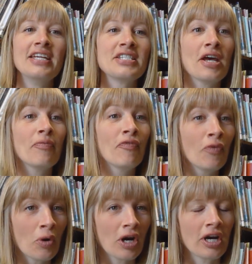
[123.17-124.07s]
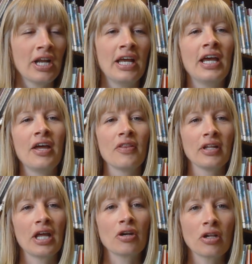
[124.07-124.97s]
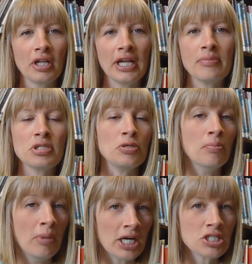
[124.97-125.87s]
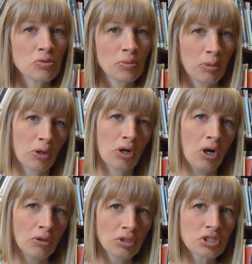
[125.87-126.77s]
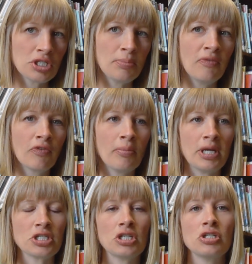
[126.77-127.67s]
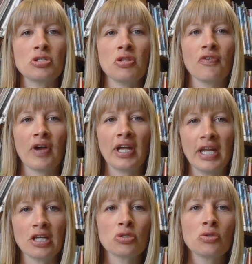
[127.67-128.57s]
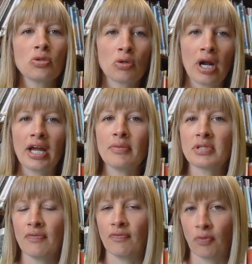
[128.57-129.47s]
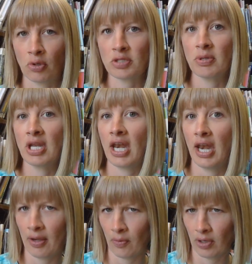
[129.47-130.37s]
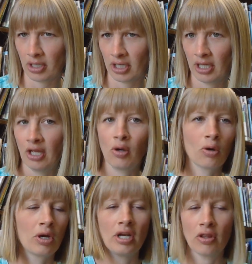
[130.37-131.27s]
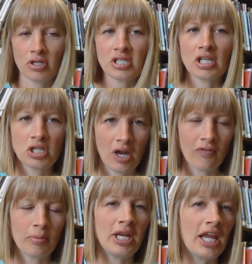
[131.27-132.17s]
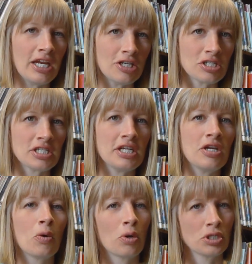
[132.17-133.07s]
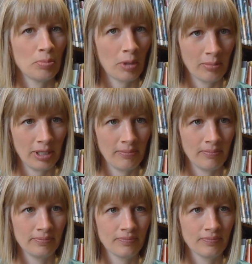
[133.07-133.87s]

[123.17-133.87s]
Step 4. The letter claims you must report ownership information to the Financial Crimes Enforcement Network or another such government agency or department.